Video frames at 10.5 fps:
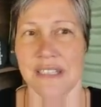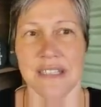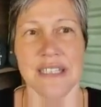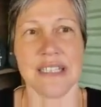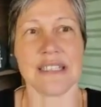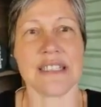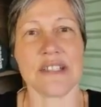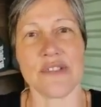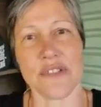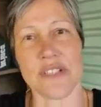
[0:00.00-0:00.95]
a
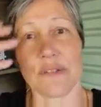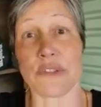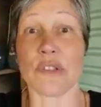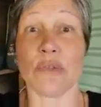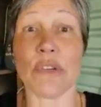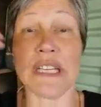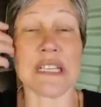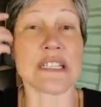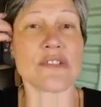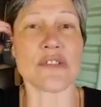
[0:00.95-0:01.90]
healing journey, with your
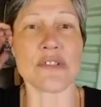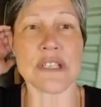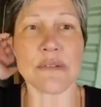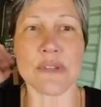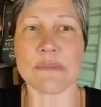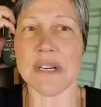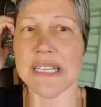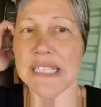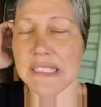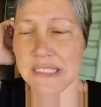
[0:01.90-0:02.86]
healing journey, with my
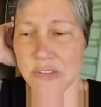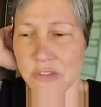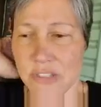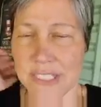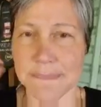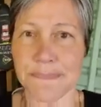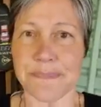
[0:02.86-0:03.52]
healing journey?